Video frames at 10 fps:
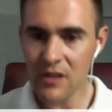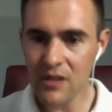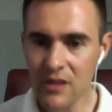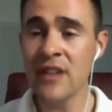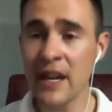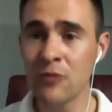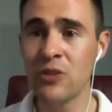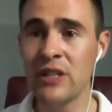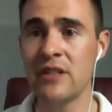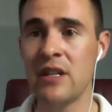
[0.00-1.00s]
The second
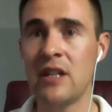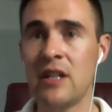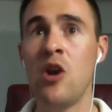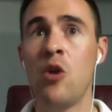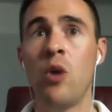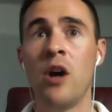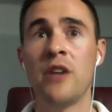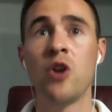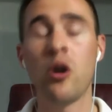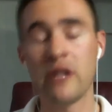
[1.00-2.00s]
reason
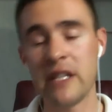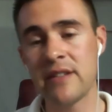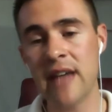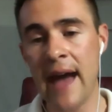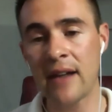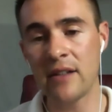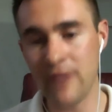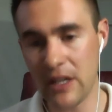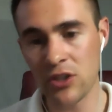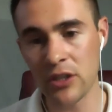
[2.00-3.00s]
was audience
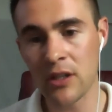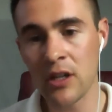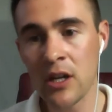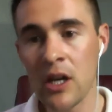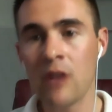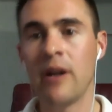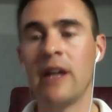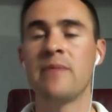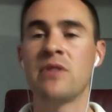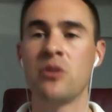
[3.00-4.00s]
activation,
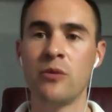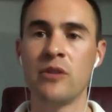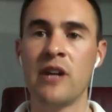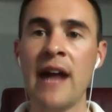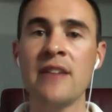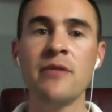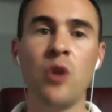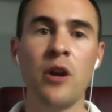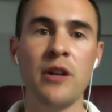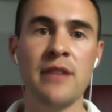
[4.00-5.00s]
right? So the concept
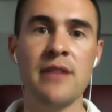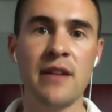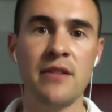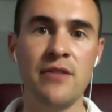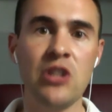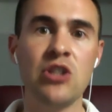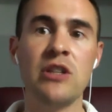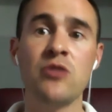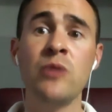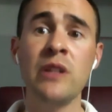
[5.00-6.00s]
of audience activation
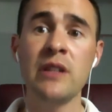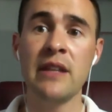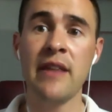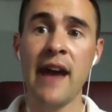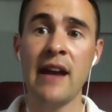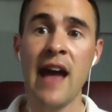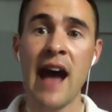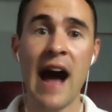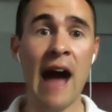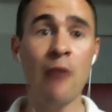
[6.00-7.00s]
is really that
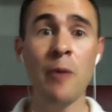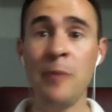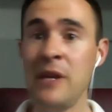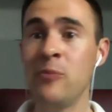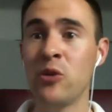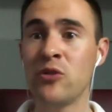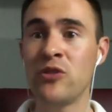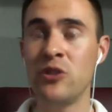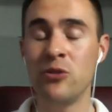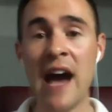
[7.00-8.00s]
I want people
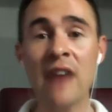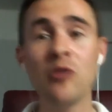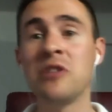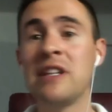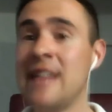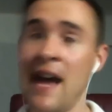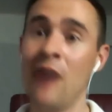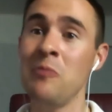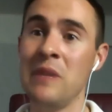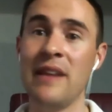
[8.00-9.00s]
to not only
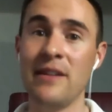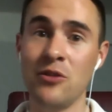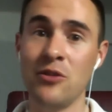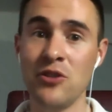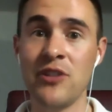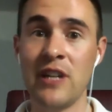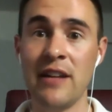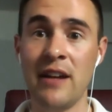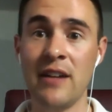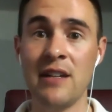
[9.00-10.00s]
tell me that they're interested in
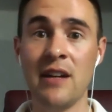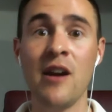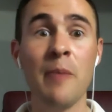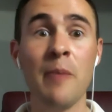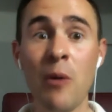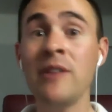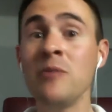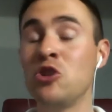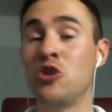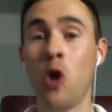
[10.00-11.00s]
an idea, but I want
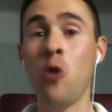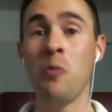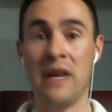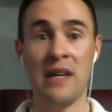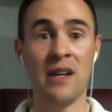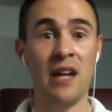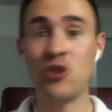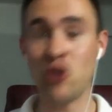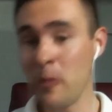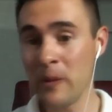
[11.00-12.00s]
them to show me. And
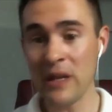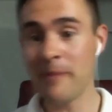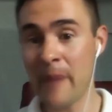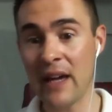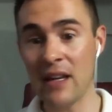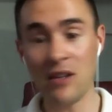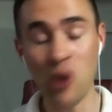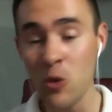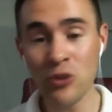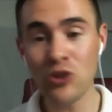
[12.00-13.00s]
show me by,
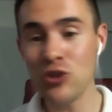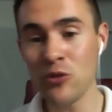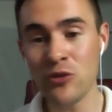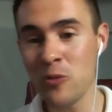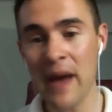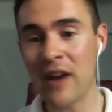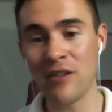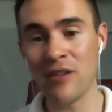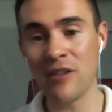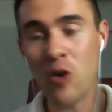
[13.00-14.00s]
no one shows you
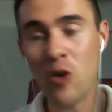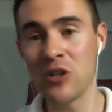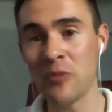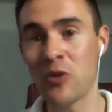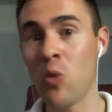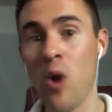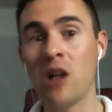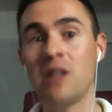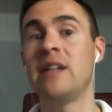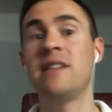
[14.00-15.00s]
better than opening up their
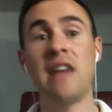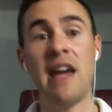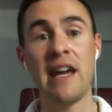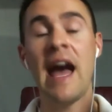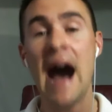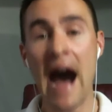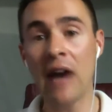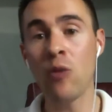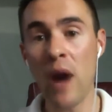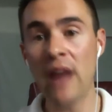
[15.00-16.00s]
wallet and saying,
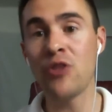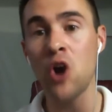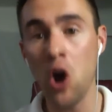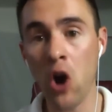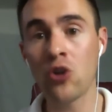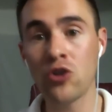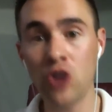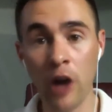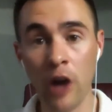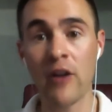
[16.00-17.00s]
I want the
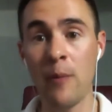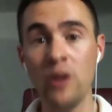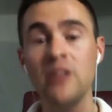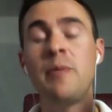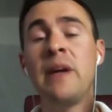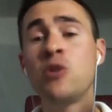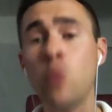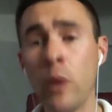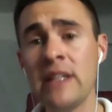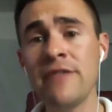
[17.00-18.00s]
hardcover. I'm willing to pay
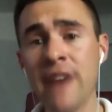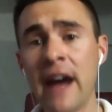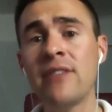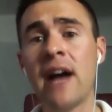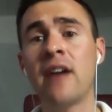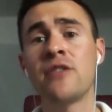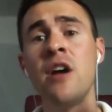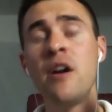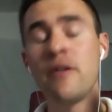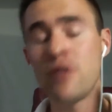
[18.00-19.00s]
$25
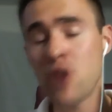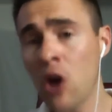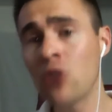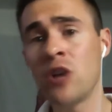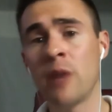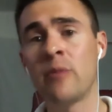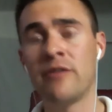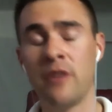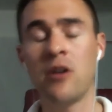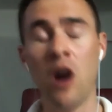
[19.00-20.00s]
for the
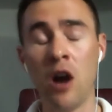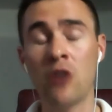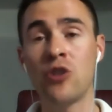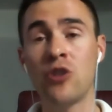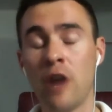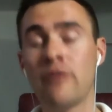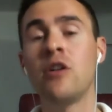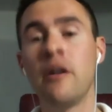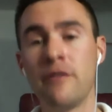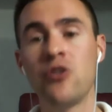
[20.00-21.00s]

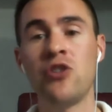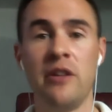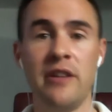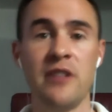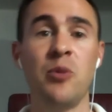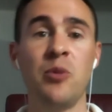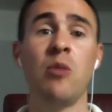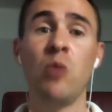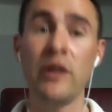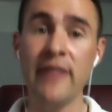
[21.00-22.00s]
hardcover version of this book.
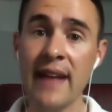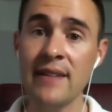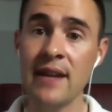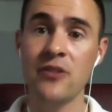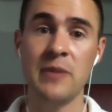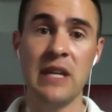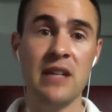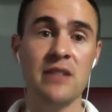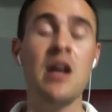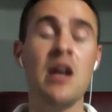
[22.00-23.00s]
And what that tells
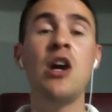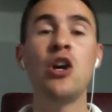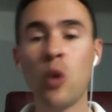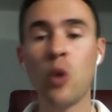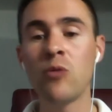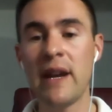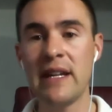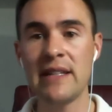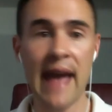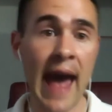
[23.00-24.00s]
me is you're
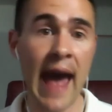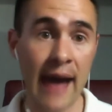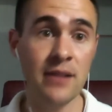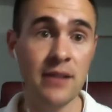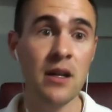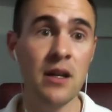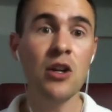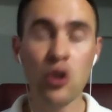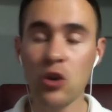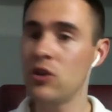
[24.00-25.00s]
ready to act.
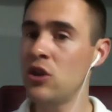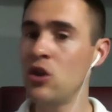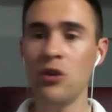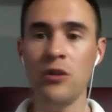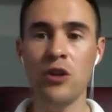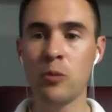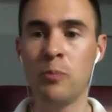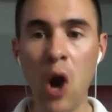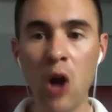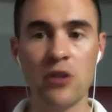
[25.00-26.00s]
You're
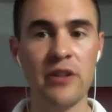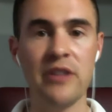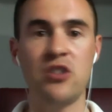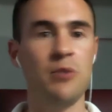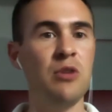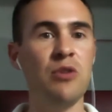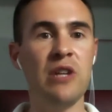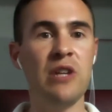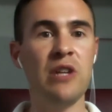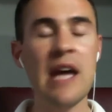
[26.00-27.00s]
part of this
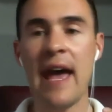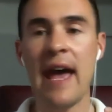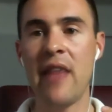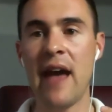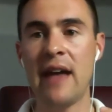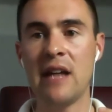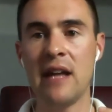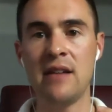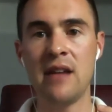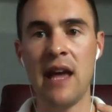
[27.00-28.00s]
community, and
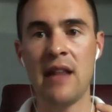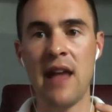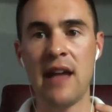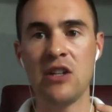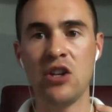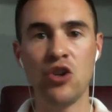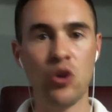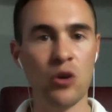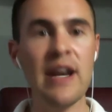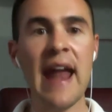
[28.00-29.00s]
that
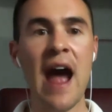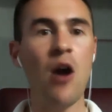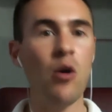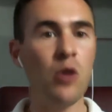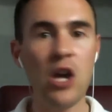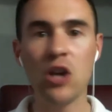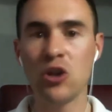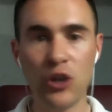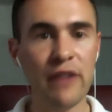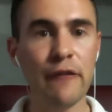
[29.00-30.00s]
you're now
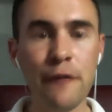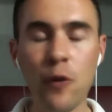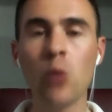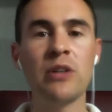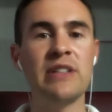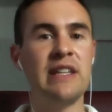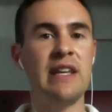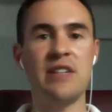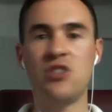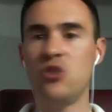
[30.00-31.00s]
looking forward to
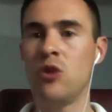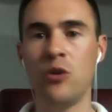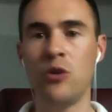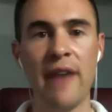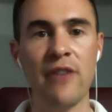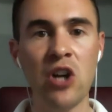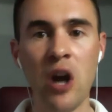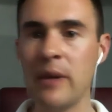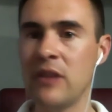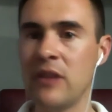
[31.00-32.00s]
this. You know you have it
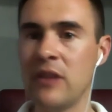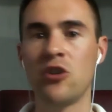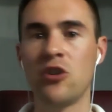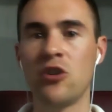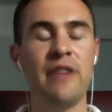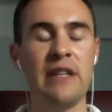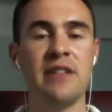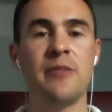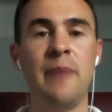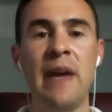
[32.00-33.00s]
coming. There's a little bit of
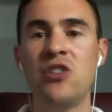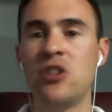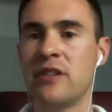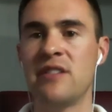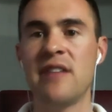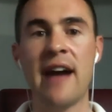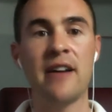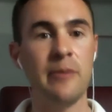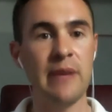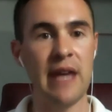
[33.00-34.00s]
anticipation because it's not
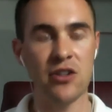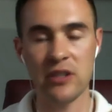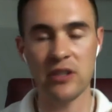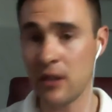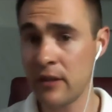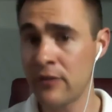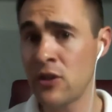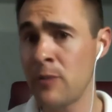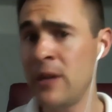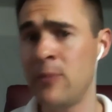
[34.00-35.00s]
going to be actually
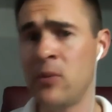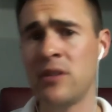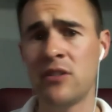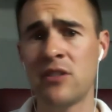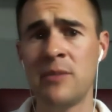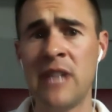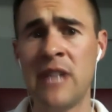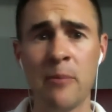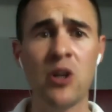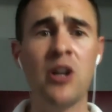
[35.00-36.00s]
delivered to people until
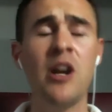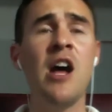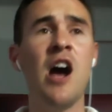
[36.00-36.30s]
September.